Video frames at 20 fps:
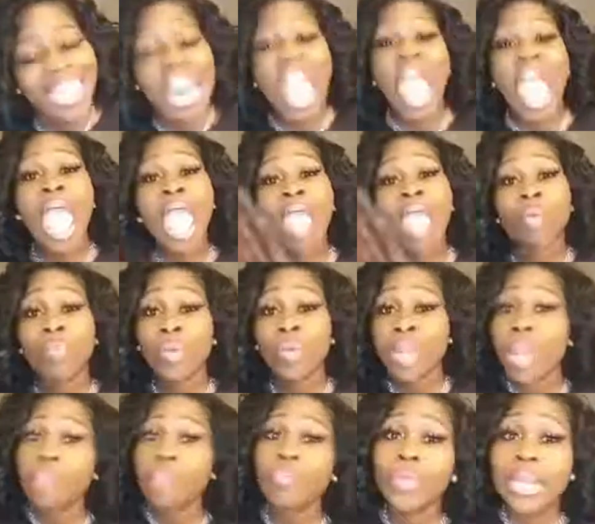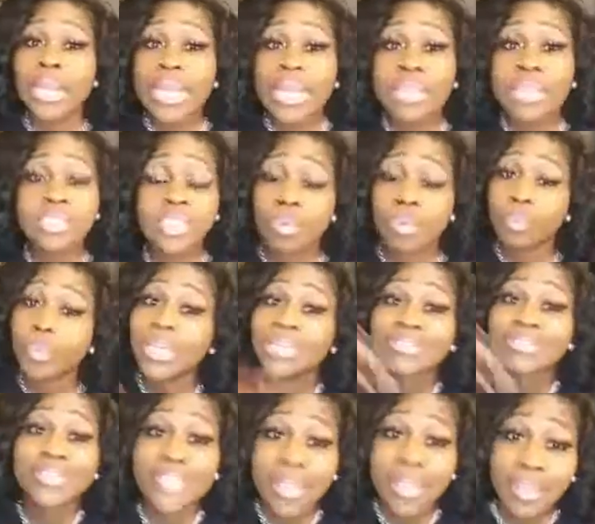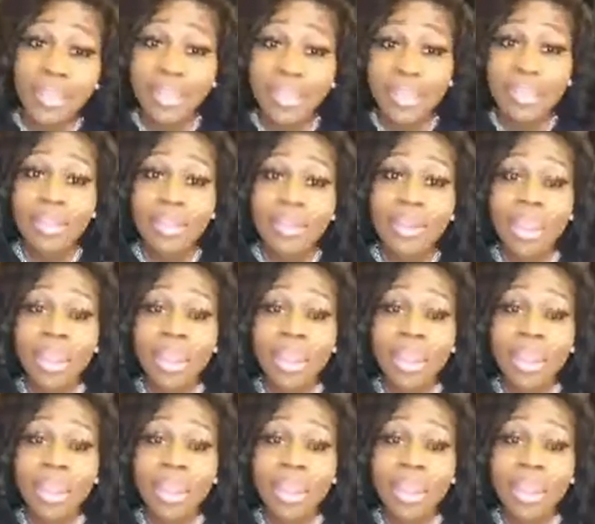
And whatever it is that we did,